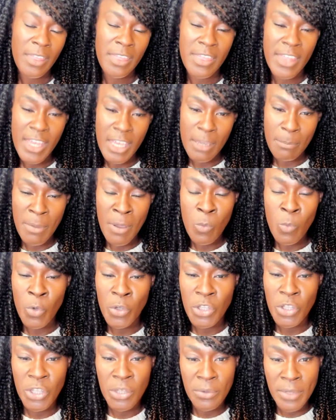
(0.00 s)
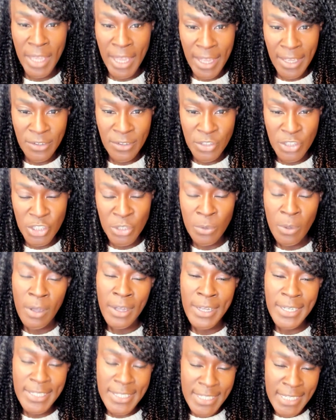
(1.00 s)
Think about what you can do.
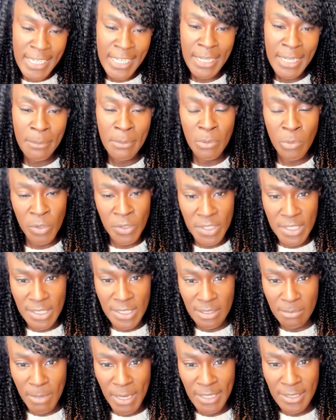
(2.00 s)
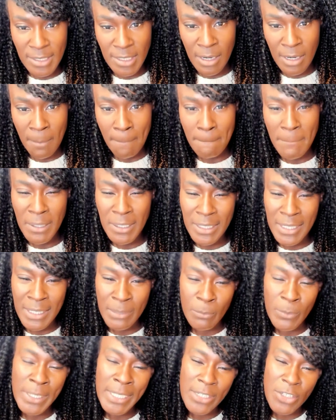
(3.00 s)
Ideally, we want to spend it, but
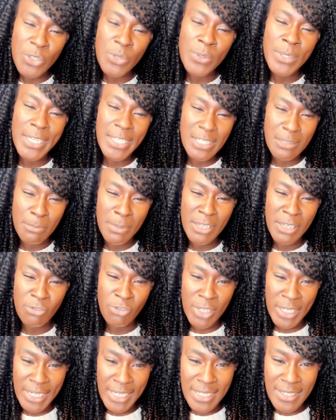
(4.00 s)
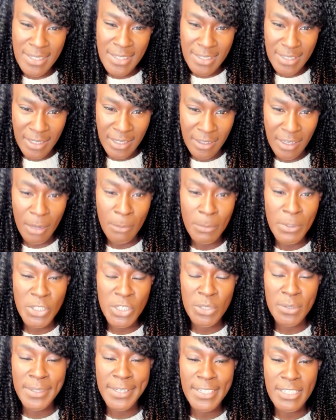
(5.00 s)
we do need to be realistic and we
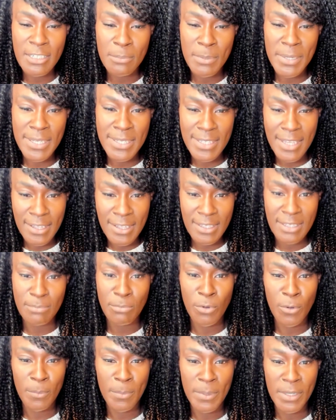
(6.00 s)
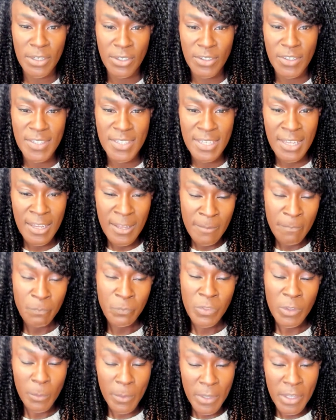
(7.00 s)
do need to be sensible because
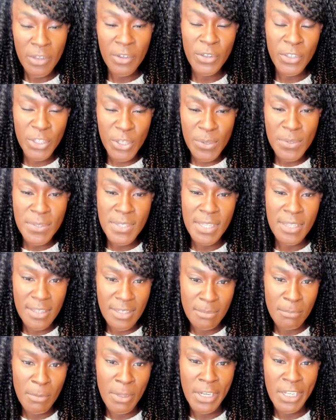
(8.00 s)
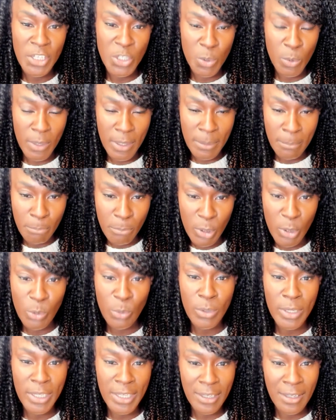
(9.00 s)
we are using this money to
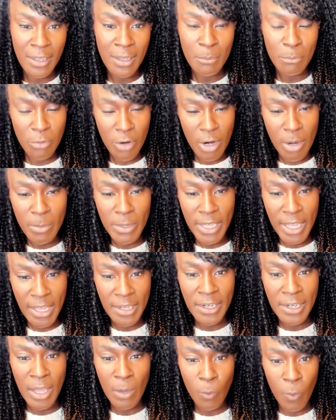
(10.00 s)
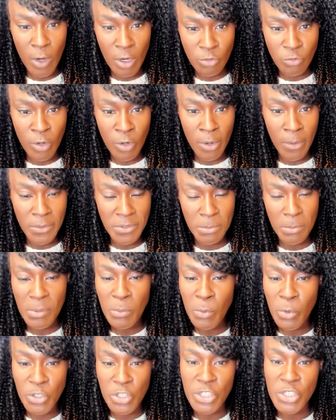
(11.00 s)
employ primary care network roles and
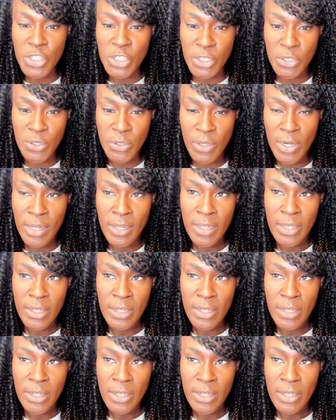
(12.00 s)
we want to do